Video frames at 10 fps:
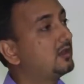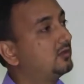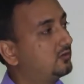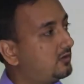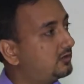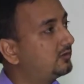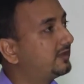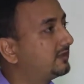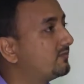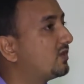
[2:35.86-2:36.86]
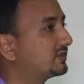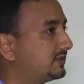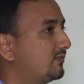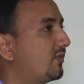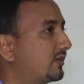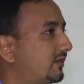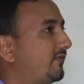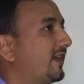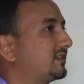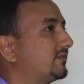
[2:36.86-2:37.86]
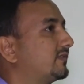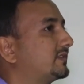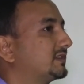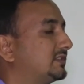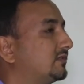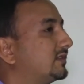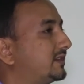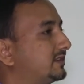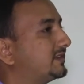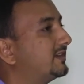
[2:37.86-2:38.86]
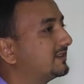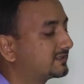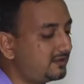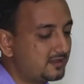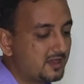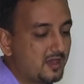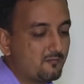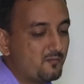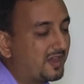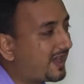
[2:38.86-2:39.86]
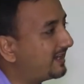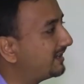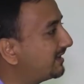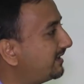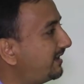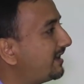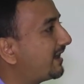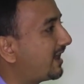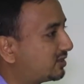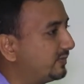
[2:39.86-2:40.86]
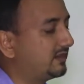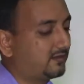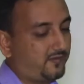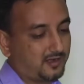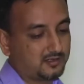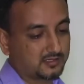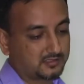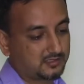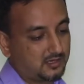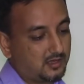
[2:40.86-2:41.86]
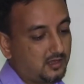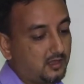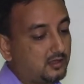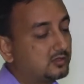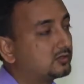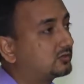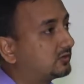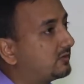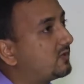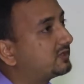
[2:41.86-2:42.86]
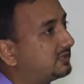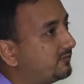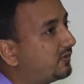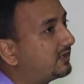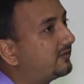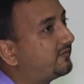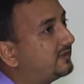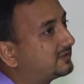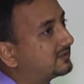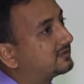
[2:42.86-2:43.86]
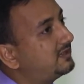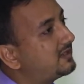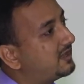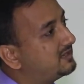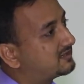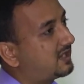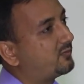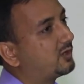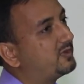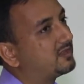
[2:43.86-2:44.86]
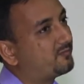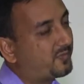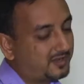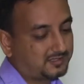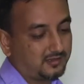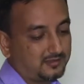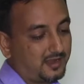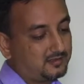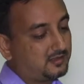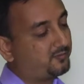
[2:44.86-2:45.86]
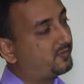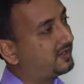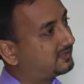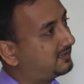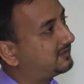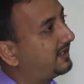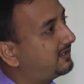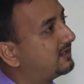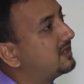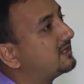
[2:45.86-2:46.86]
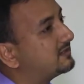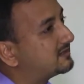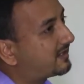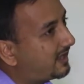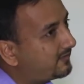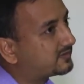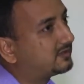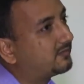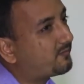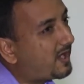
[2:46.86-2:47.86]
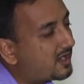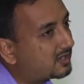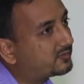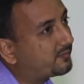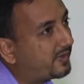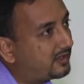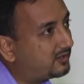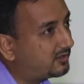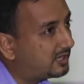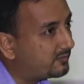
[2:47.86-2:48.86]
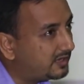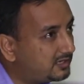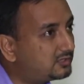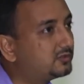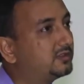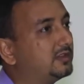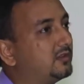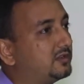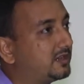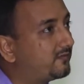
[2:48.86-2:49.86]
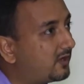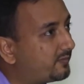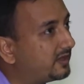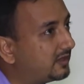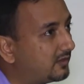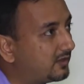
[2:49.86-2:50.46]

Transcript: You all know that the most important factor for testicular descent is the mechanical and anatomical factors. So the most important feature is the intraabdominal pressure. That is the pressure that drives the part of the peritoneum into the developing